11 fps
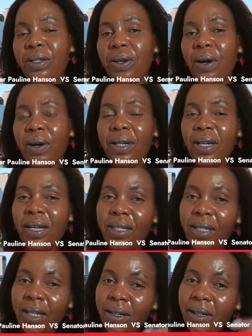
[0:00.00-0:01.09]
it's not
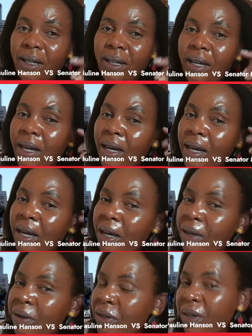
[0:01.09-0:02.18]
still,
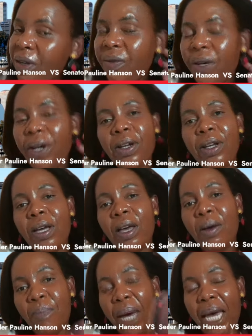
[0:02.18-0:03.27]
you're still very
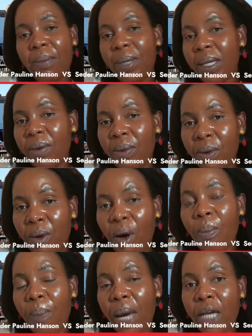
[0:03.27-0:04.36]
a baby
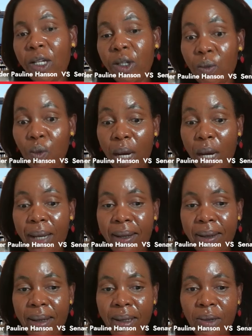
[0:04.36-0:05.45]
compared to
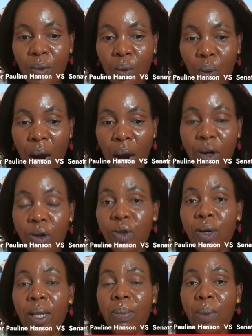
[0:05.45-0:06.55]
when this white
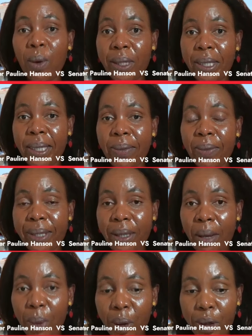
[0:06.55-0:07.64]
Australia policy was
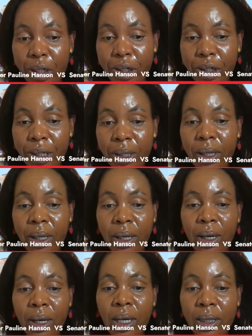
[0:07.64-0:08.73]
abolished.
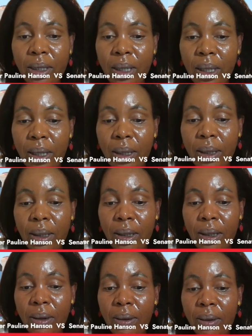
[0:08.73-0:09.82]
So,
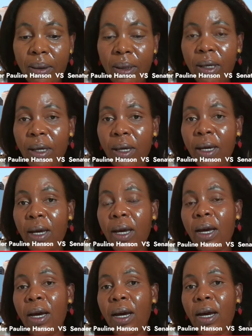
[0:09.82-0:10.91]
you know,
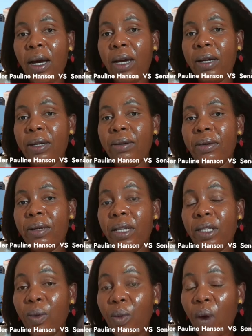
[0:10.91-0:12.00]
and
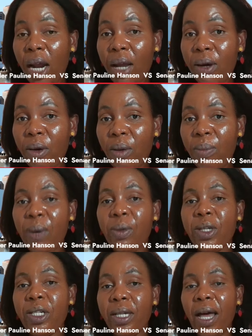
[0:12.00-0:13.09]
it's a while ago, but
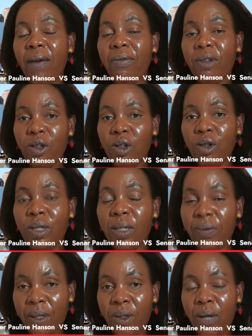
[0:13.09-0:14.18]
we're still having issues
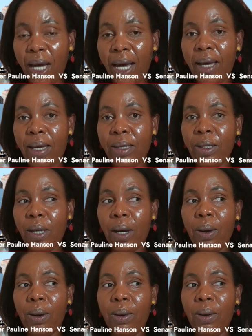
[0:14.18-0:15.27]
even today.
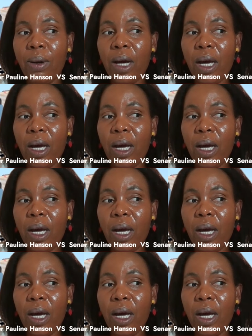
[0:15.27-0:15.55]
So,